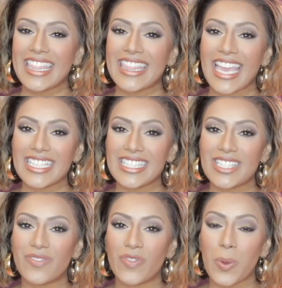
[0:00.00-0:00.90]

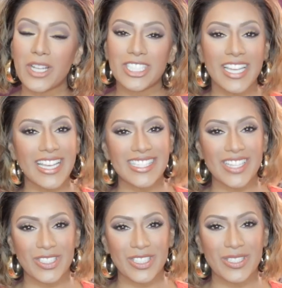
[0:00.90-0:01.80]
Thanks for watching, guys.
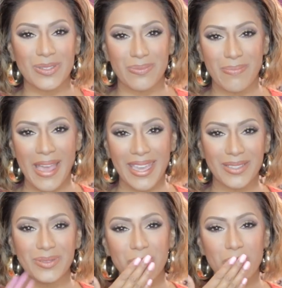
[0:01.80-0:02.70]
Talk to you soon.
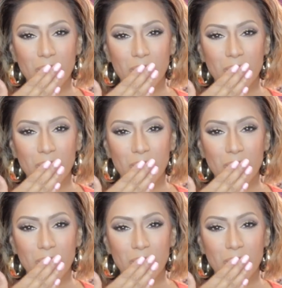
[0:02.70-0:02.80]
Bye.